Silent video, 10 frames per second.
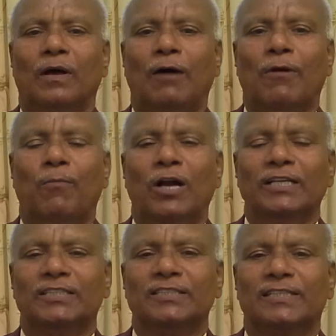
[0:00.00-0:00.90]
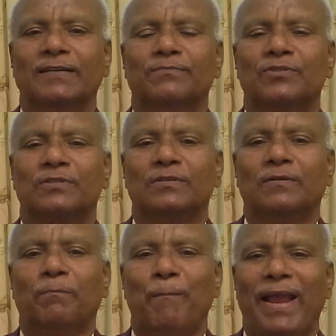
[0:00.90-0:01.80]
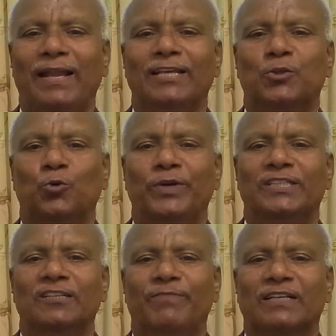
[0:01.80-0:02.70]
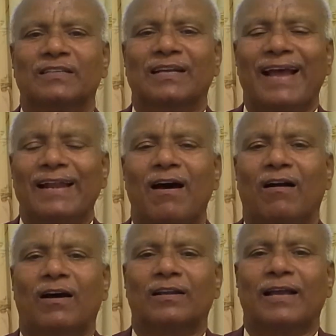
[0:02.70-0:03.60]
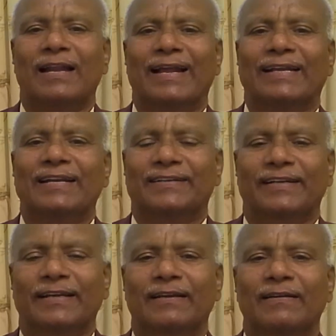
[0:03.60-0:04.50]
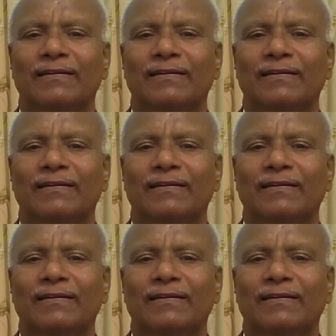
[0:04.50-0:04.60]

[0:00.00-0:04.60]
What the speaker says: Our body systems, mainly through which infection can occur, can get entry,